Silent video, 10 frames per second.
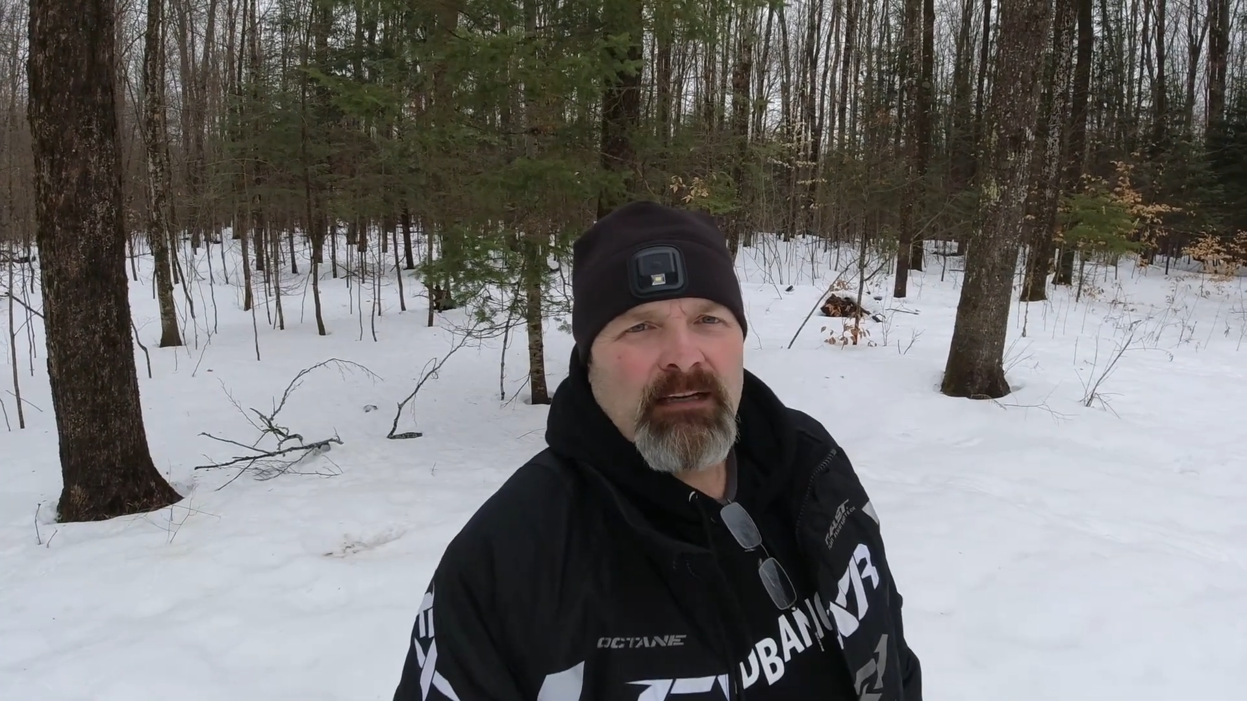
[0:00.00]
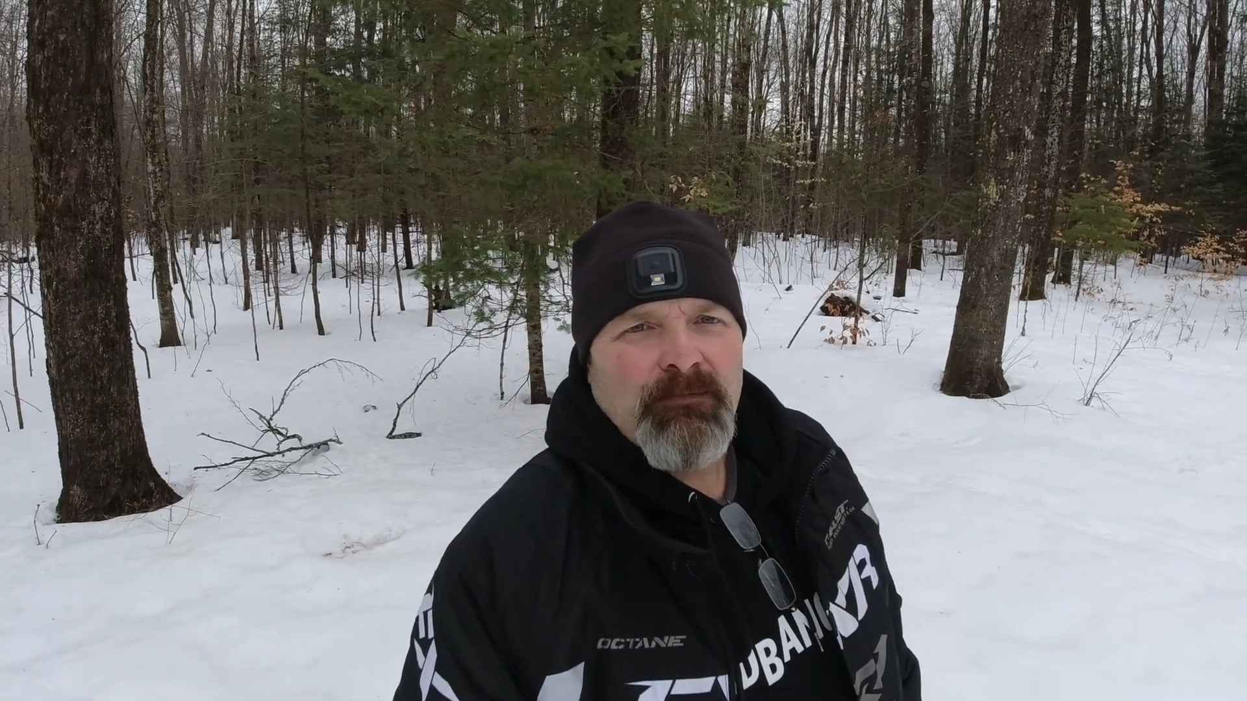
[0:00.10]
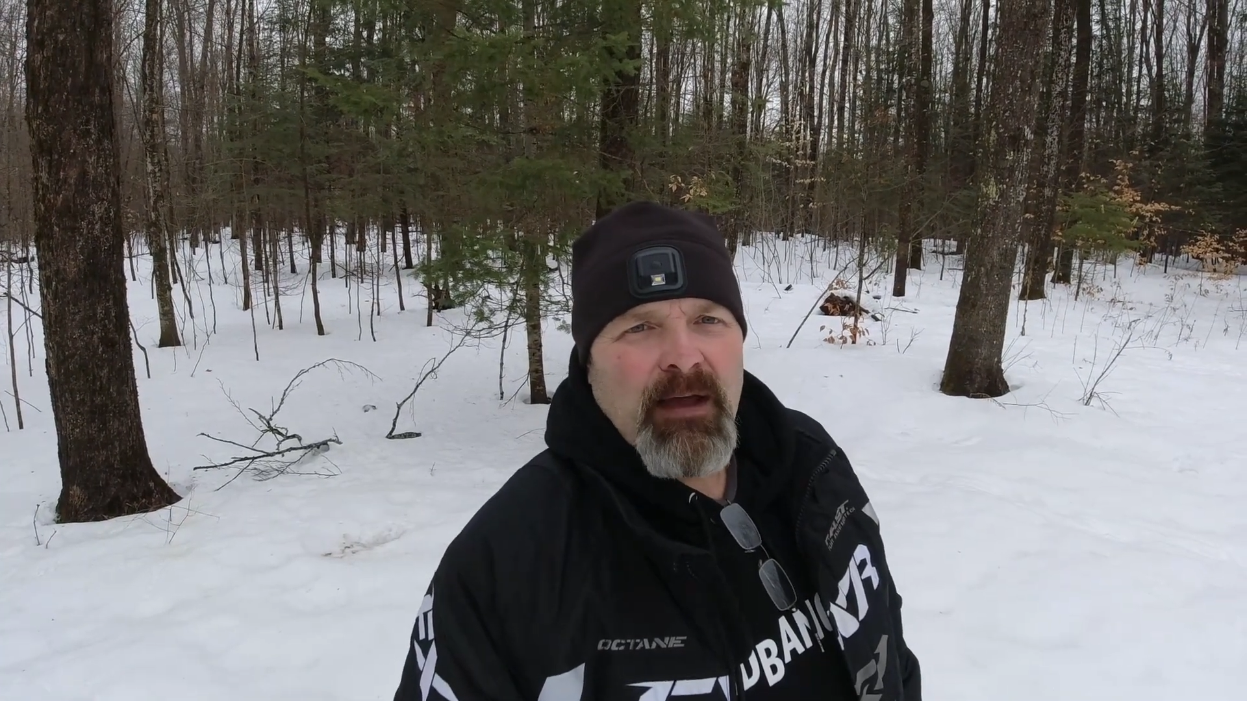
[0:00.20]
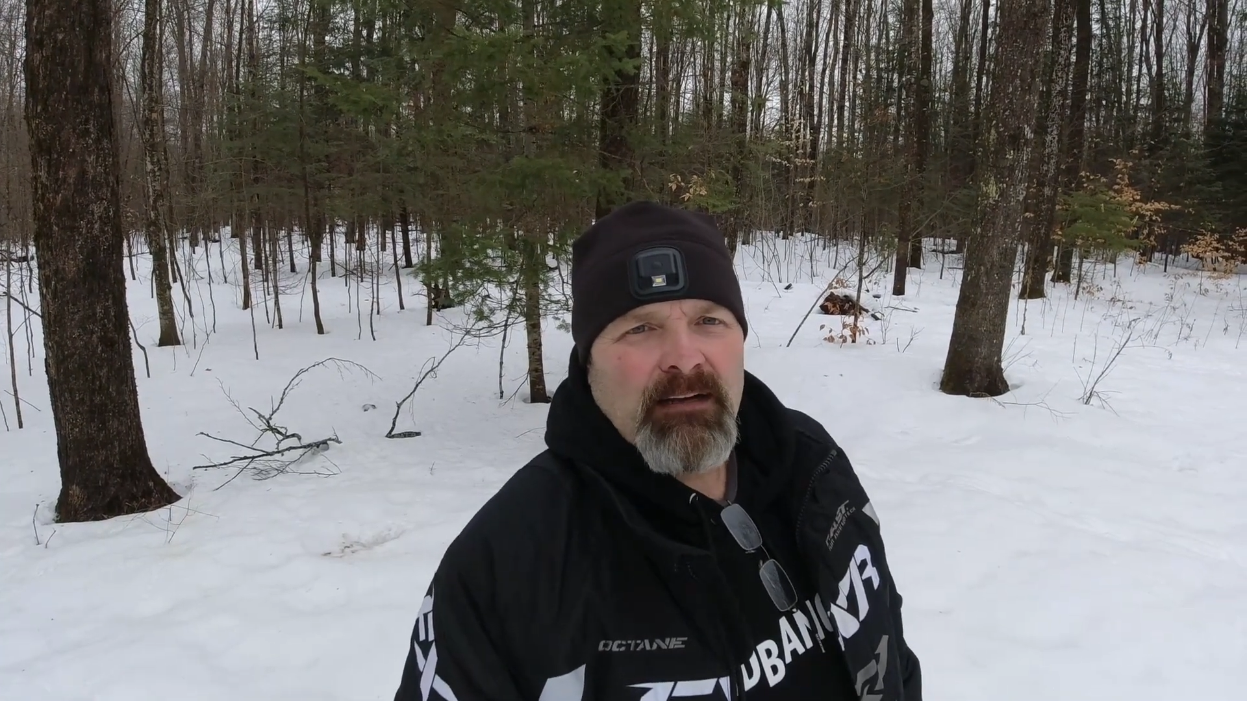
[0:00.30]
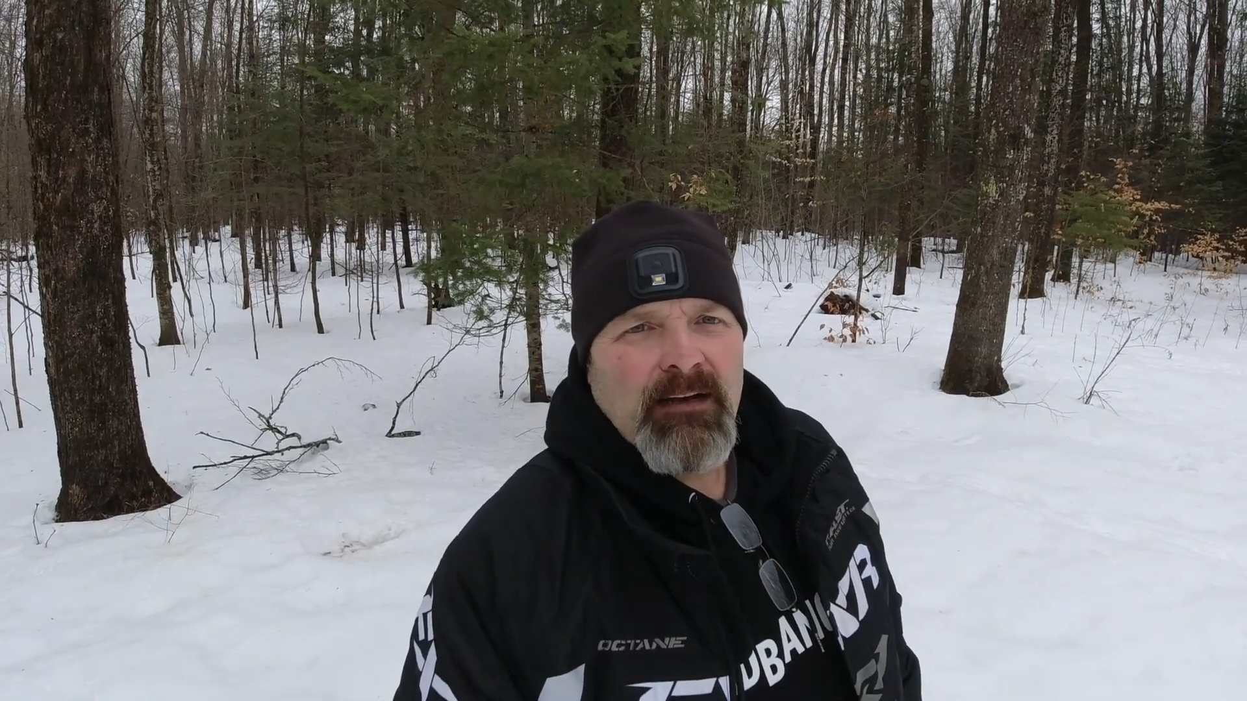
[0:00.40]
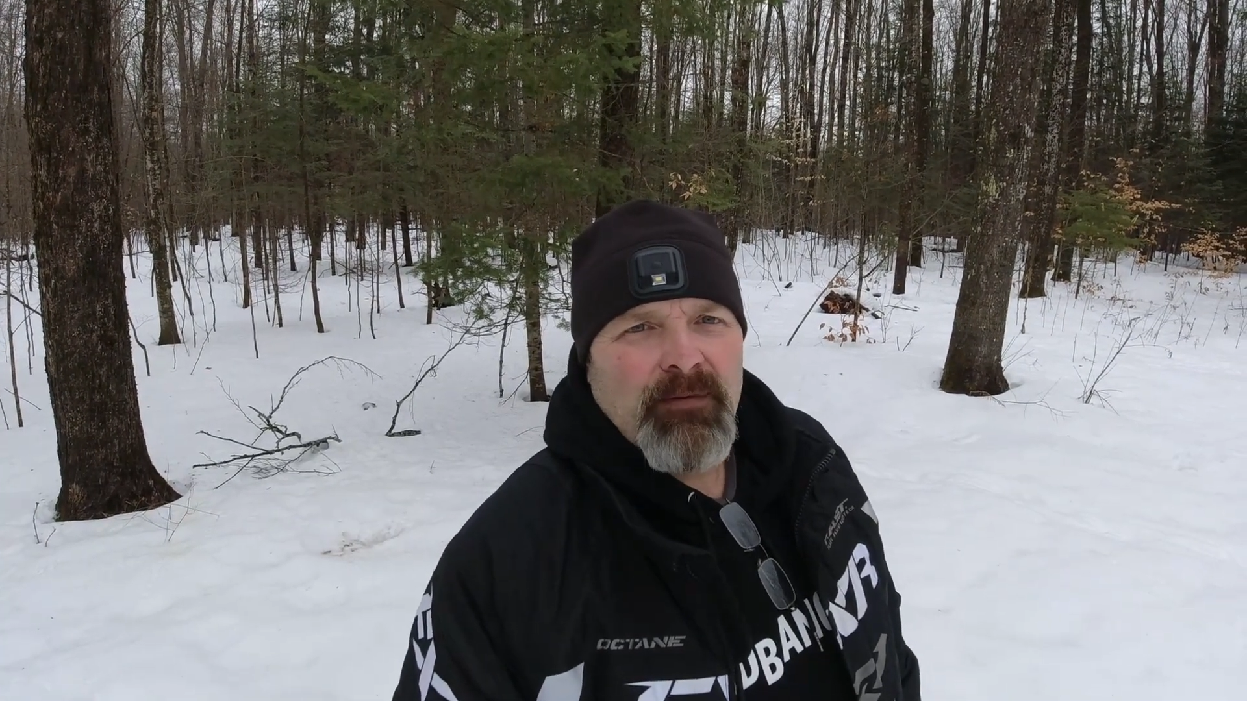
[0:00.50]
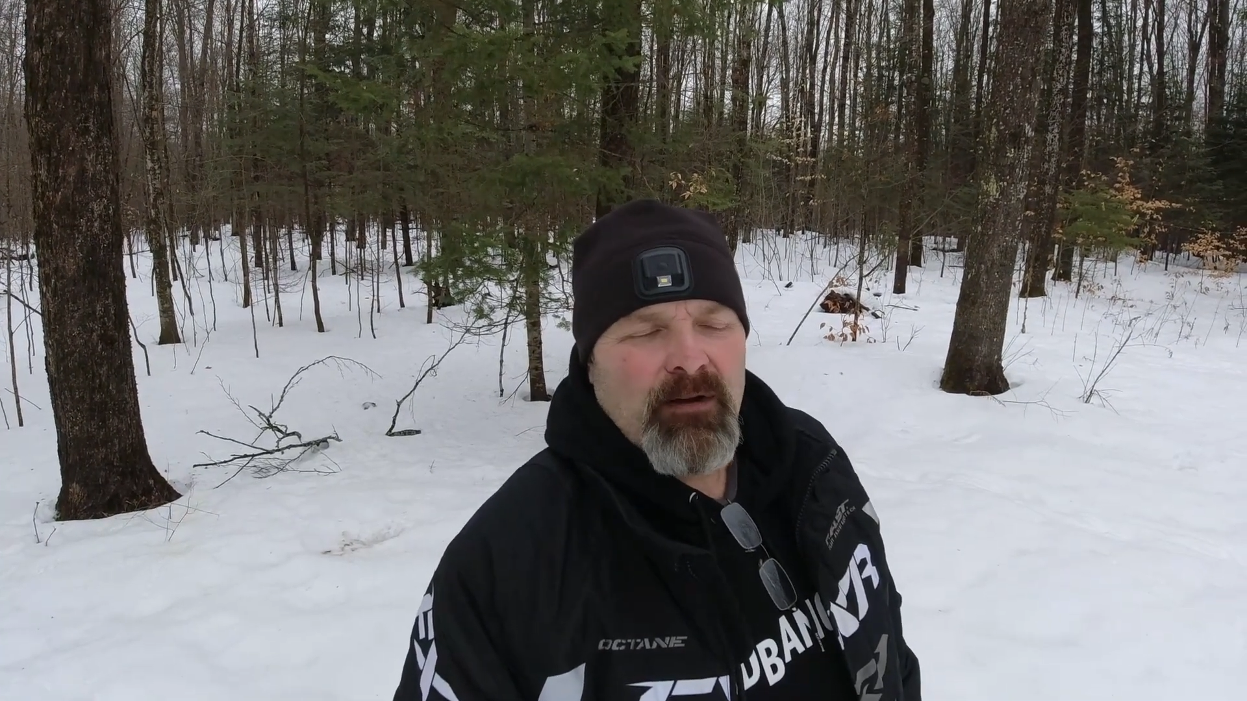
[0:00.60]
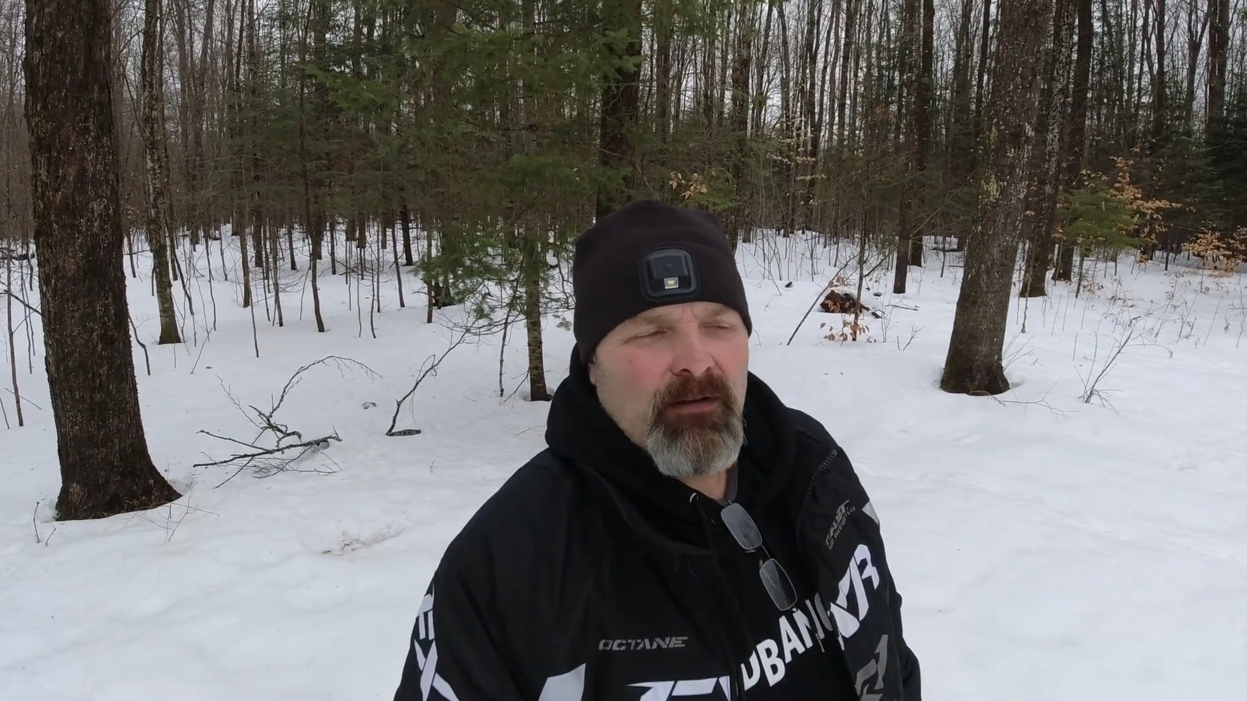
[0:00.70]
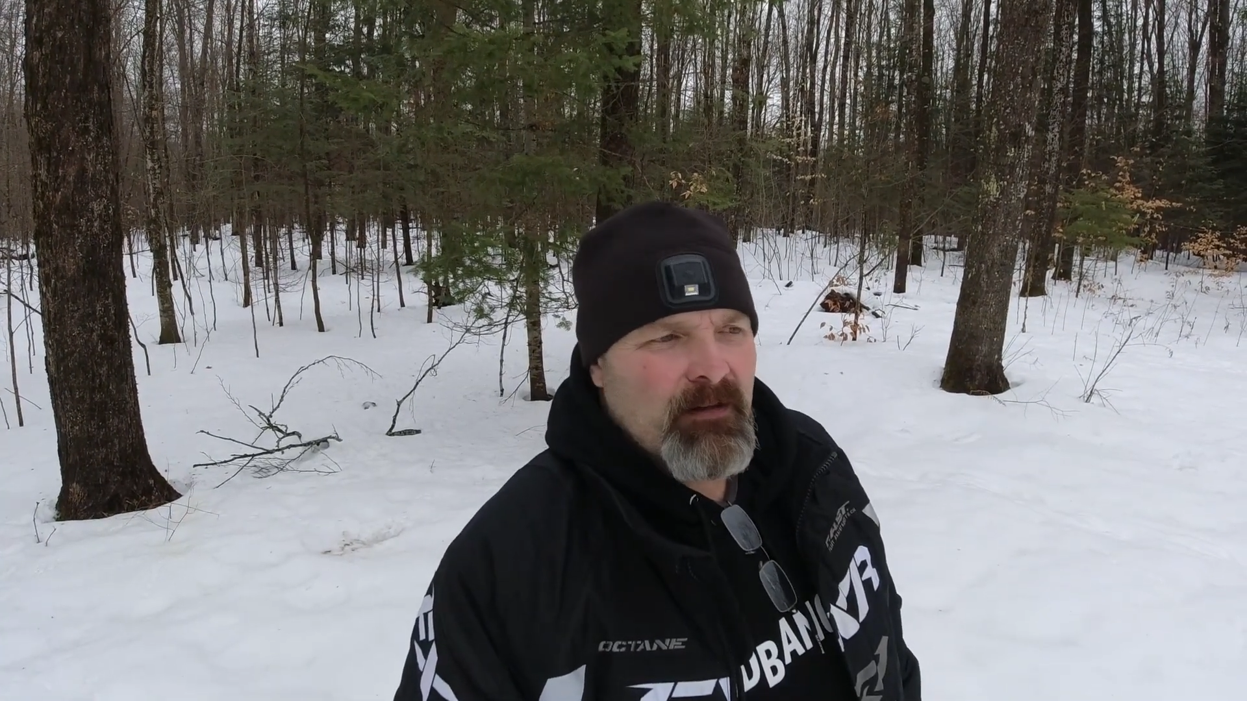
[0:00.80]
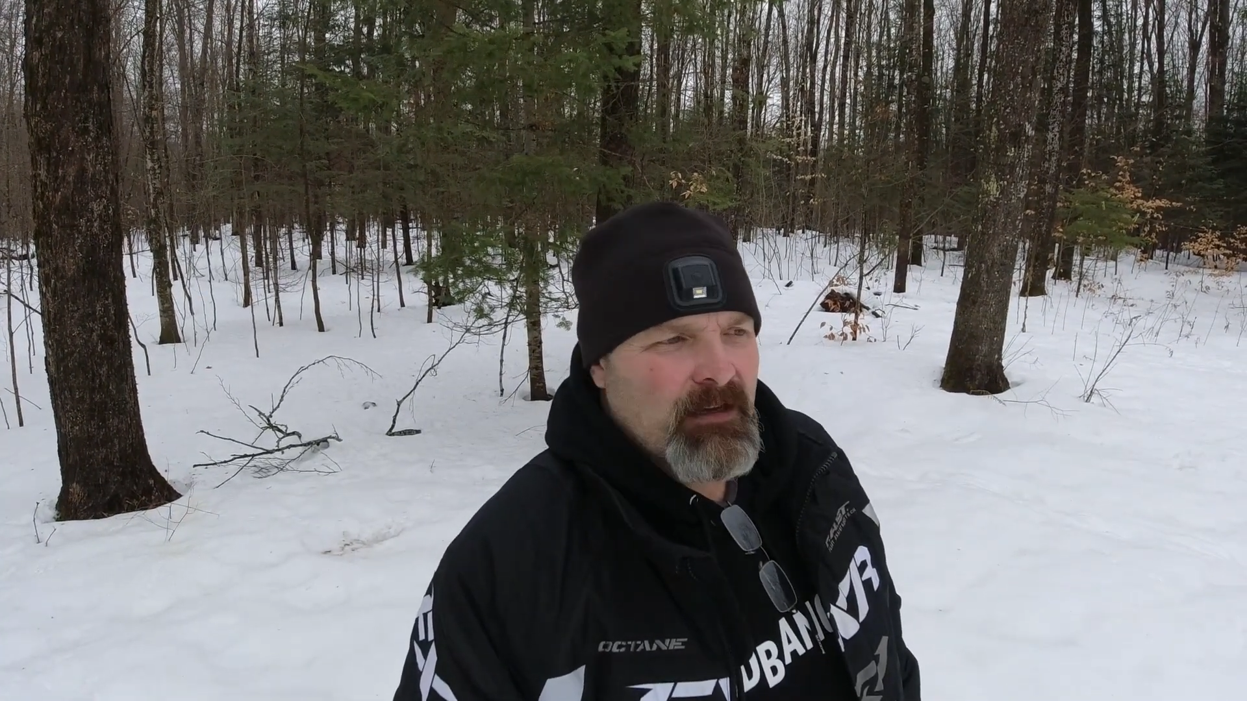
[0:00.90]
expect up here.